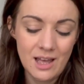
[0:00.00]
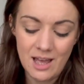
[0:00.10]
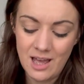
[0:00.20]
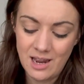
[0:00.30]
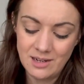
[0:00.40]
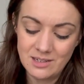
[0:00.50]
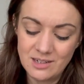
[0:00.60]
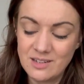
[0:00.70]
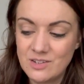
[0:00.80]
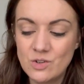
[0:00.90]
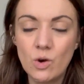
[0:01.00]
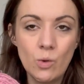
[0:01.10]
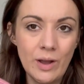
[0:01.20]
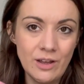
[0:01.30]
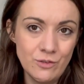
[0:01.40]
and because there's not
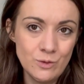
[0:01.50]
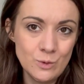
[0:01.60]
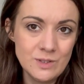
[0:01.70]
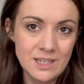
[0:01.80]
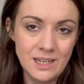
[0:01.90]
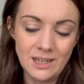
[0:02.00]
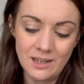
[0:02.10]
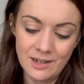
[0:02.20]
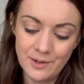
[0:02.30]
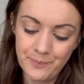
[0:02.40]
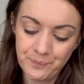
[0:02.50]
quite a full skein here.